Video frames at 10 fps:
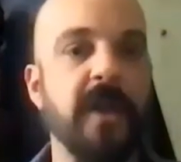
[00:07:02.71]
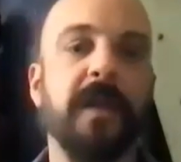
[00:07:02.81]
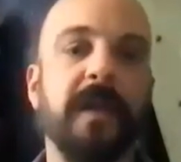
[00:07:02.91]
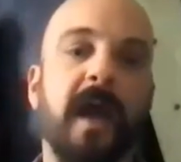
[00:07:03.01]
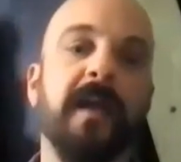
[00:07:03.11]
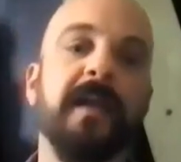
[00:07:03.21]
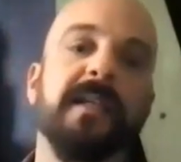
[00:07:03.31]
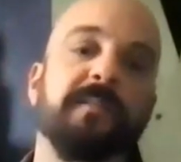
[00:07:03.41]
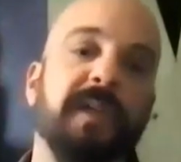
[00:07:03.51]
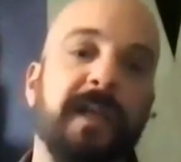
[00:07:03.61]
you can kind of
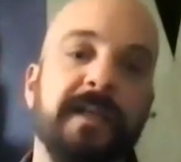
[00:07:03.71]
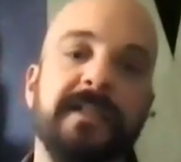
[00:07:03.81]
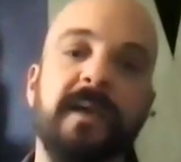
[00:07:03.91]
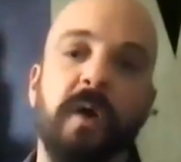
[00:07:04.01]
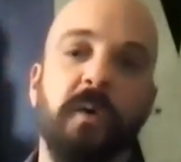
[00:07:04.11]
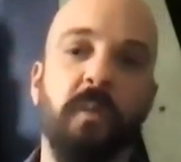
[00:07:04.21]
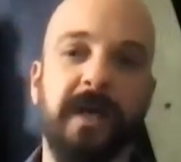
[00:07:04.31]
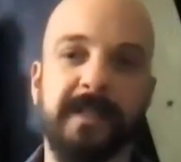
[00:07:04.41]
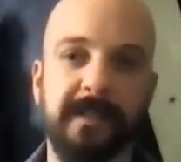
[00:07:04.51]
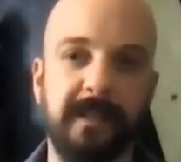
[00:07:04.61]
explain to someone what
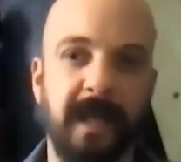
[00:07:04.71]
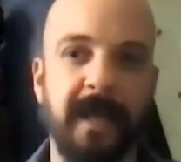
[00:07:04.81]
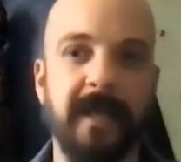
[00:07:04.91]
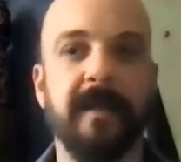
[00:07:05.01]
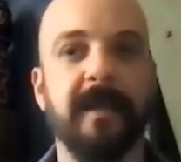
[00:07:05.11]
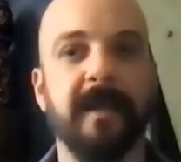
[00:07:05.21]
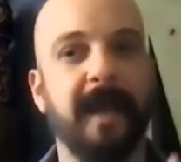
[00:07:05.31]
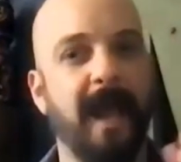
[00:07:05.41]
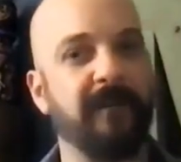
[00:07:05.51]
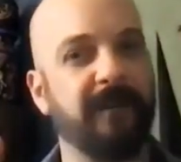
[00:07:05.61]
it's like and they can
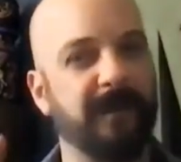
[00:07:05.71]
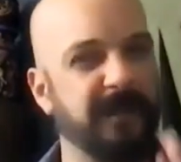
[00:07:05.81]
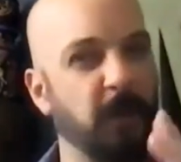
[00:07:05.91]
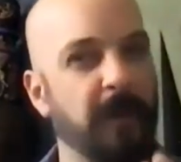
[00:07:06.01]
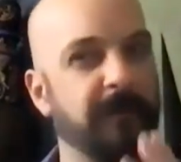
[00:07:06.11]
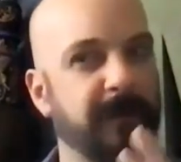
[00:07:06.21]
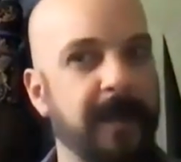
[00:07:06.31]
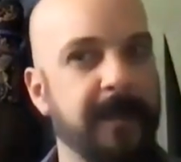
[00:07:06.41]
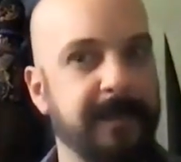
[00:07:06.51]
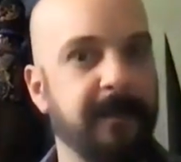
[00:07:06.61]
have sort of an
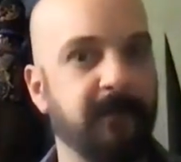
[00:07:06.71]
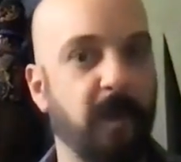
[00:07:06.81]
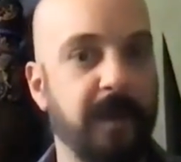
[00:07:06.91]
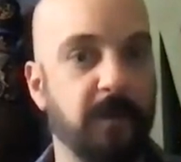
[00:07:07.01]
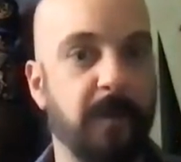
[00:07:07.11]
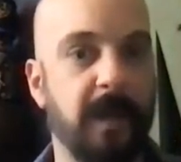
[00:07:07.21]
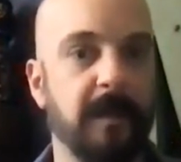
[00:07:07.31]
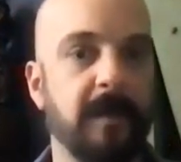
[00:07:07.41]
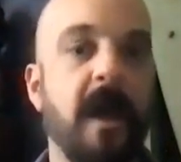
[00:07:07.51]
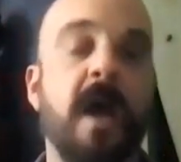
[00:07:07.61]
idea of what you
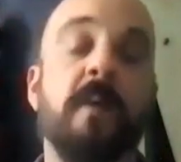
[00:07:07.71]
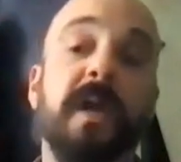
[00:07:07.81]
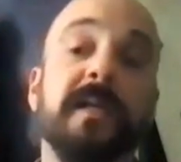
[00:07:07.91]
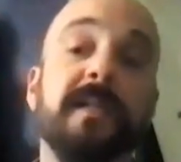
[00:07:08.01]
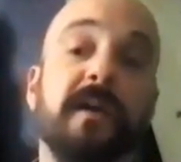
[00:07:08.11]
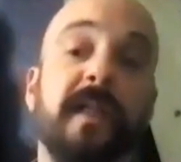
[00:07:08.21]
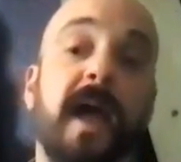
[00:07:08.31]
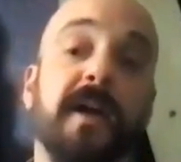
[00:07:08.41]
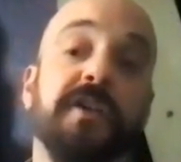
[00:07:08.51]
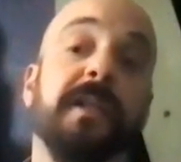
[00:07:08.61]
mean. But until they
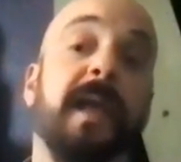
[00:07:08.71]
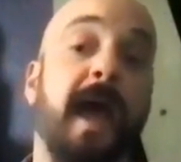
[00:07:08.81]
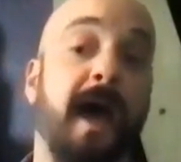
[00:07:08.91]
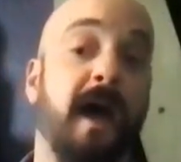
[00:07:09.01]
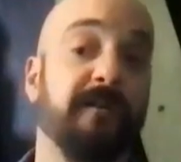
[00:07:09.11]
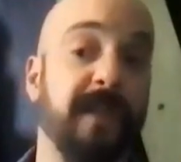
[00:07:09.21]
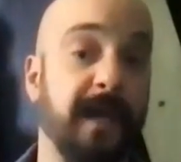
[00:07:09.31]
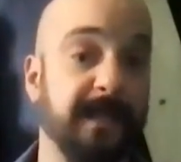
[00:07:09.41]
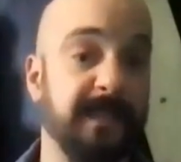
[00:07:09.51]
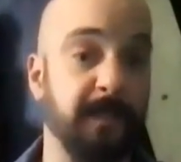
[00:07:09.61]
actually have that
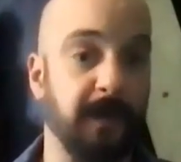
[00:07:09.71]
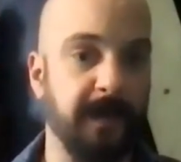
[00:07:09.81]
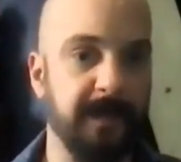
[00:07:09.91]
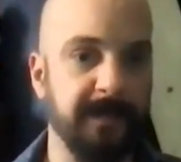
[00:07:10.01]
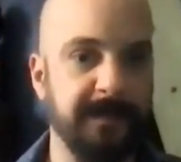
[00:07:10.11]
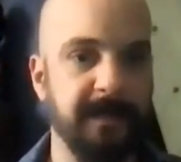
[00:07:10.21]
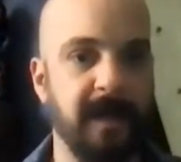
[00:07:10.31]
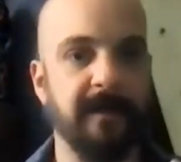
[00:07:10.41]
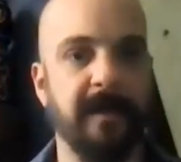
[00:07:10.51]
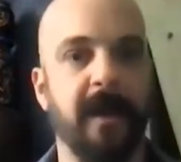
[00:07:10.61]
experience,
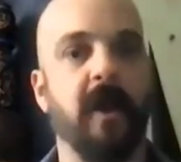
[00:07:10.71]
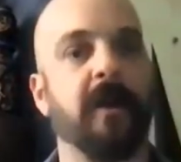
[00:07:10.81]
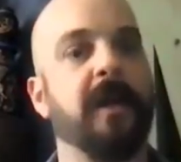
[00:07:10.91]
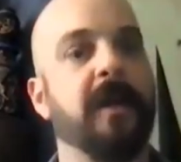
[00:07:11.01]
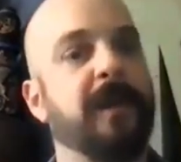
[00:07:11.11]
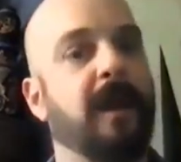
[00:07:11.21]
they aren't going to